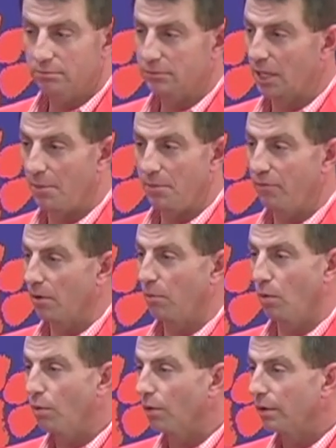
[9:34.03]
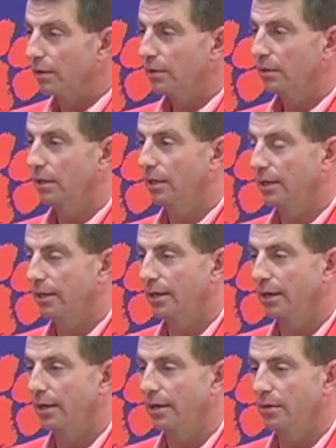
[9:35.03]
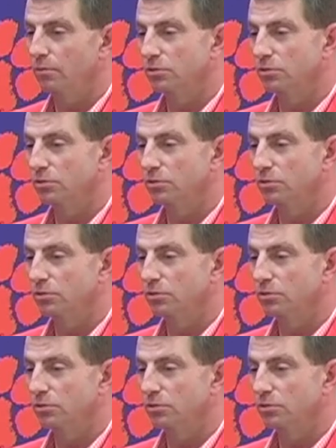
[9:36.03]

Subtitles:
top of our board, and it